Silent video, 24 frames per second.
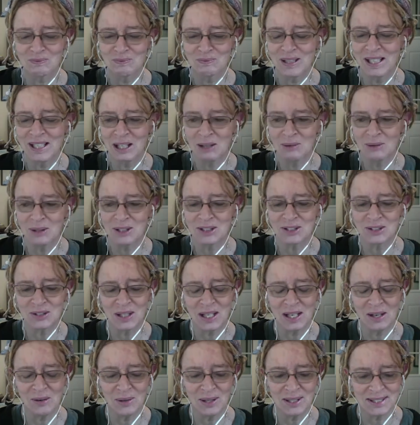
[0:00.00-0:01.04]
But yeah. anyway, so
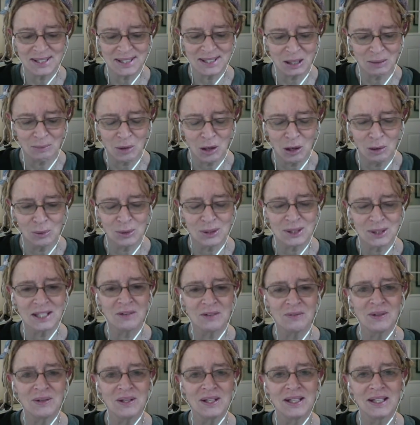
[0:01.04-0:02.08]
now it's um, almost
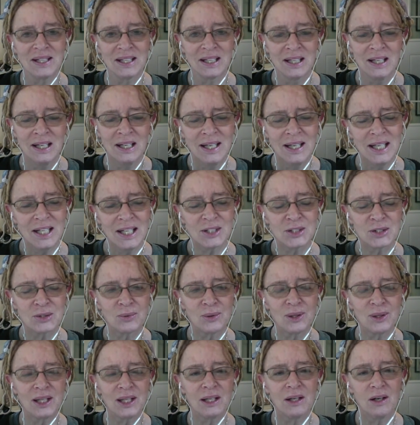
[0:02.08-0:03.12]
everything. It's
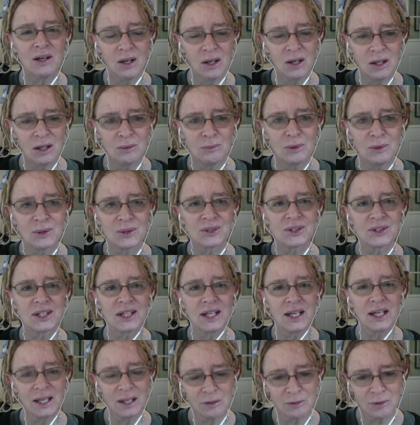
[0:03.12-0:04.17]
really almost
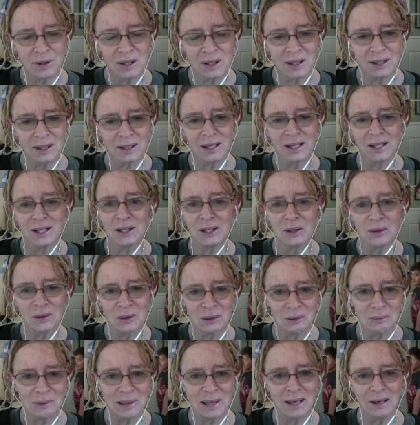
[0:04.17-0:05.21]
everything I know
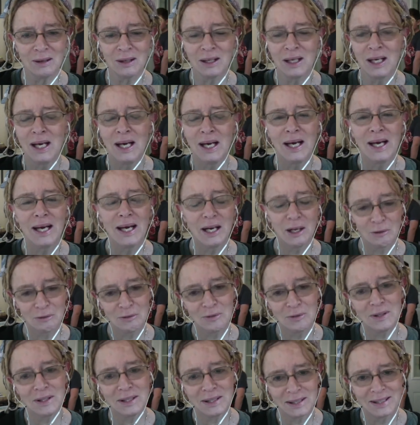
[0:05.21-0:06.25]
about
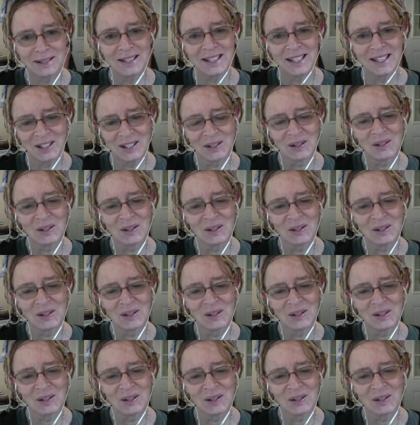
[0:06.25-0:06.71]
everything.